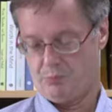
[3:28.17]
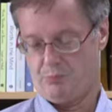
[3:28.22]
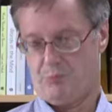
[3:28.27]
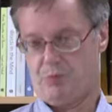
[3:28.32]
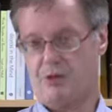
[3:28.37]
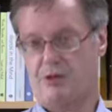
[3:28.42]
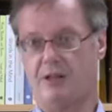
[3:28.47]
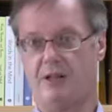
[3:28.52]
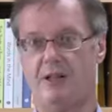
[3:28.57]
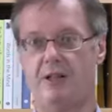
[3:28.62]

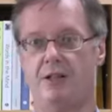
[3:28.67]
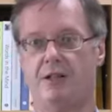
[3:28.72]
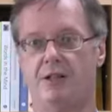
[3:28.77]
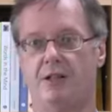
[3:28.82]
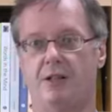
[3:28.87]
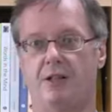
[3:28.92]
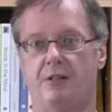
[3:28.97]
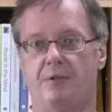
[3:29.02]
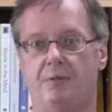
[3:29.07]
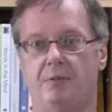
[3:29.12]
Studies,
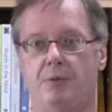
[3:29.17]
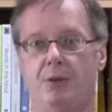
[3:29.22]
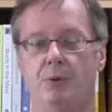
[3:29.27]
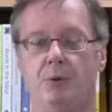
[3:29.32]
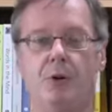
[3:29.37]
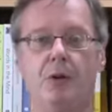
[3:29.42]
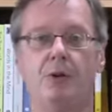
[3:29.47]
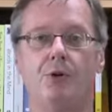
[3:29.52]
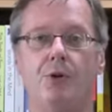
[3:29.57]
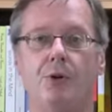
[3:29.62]
do you
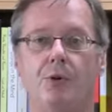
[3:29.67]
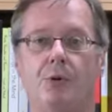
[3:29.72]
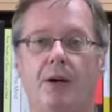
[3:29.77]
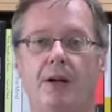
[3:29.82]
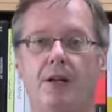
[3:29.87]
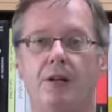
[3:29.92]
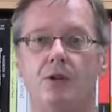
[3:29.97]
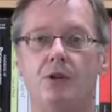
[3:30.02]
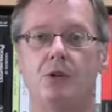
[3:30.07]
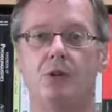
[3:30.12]
want to go to
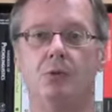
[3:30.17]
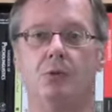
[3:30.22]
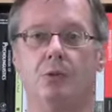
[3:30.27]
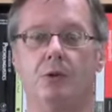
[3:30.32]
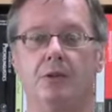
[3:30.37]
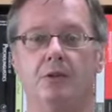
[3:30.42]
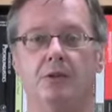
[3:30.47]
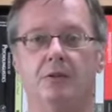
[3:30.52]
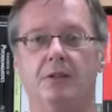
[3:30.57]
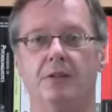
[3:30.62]
graduate
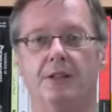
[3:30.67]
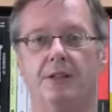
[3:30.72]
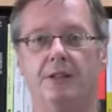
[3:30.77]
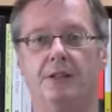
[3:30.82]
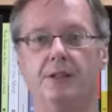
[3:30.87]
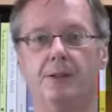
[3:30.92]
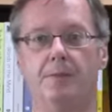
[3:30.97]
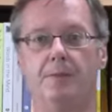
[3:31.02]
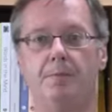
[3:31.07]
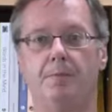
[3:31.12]
school, like
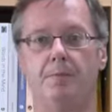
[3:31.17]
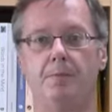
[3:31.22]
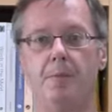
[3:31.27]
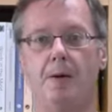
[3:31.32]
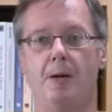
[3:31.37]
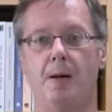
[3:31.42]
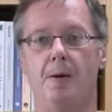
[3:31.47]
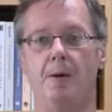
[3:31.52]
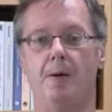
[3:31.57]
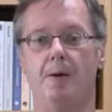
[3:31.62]
a
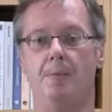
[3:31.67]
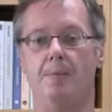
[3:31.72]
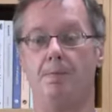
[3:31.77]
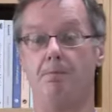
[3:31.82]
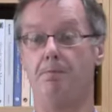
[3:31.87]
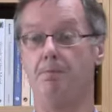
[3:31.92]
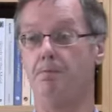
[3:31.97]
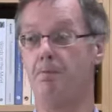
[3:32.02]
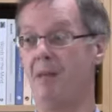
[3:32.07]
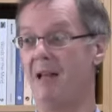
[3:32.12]

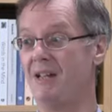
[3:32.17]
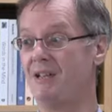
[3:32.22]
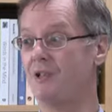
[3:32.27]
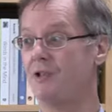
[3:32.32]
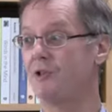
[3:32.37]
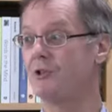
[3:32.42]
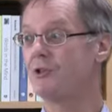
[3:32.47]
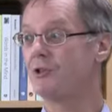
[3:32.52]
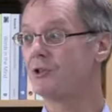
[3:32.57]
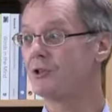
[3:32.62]

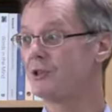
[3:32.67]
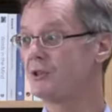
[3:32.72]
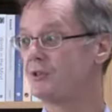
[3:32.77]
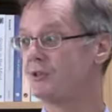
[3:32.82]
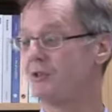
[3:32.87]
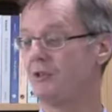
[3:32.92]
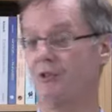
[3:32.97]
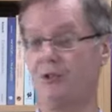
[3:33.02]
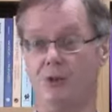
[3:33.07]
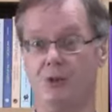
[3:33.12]
master's,
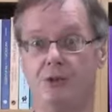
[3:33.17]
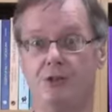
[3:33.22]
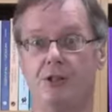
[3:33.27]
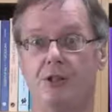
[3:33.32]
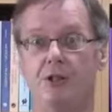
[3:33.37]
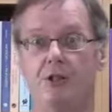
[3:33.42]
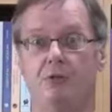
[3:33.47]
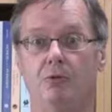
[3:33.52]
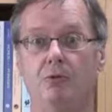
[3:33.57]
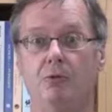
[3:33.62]

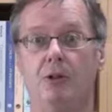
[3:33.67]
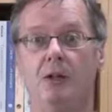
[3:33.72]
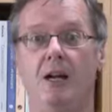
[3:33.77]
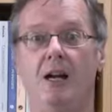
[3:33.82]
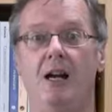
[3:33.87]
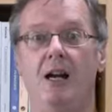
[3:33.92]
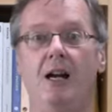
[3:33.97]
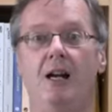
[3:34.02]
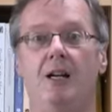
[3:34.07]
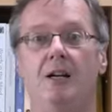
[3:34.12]
saksa, or
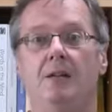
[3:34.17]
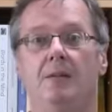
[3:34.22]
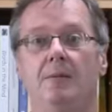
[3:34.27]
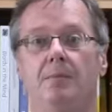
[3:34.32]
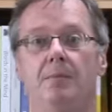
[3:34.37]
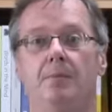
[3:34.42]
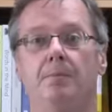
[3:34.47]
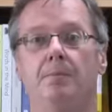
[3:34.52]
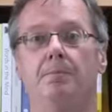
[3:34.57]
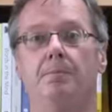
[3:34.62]

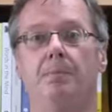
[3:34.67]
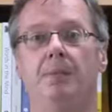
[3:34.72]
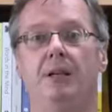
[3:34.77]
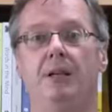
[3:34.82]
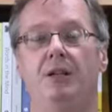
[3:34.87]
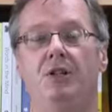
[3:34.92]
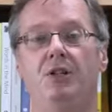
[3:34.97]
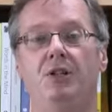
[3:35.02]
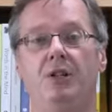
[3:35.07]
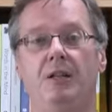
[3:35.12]

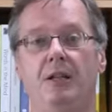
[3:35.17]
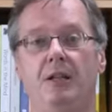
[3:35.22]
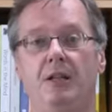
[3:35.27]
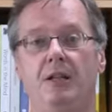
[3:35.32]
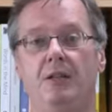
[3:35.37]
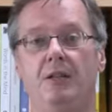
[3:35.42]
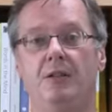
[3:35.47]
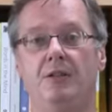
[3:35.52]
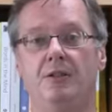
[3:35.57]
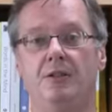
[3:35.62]
PhD,
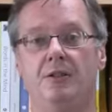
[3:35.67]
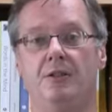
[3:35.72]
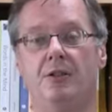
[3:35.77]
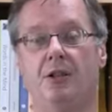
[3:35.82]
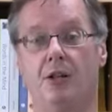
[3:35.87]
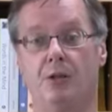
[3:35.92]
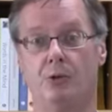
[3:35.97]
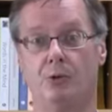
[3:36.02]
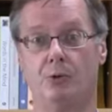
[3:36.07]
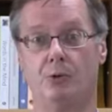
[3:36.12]

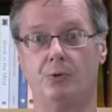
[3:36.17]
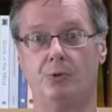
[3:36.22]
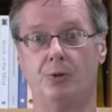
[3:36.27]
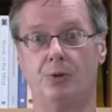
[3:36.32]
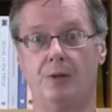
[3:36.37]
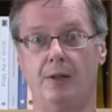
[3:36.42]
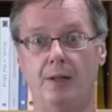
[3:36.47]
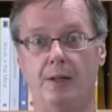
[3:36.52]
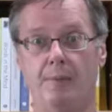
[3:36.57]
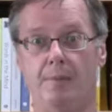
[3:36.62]
doctoral
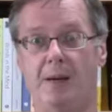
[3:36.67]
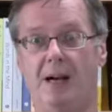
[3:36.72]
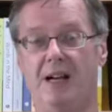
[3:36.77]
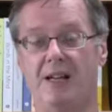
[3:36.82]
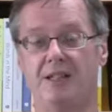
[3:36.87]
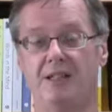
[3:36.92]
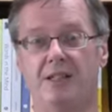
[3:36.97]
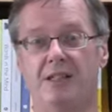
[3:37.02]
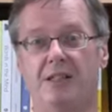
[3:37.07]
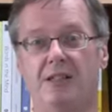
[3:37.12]
degree,
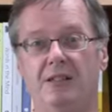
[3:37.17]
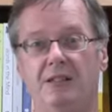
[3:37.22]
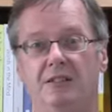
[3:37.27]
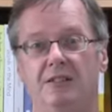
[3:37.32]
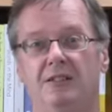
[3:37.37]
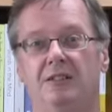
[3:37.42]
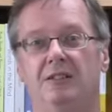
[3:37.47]
paksa,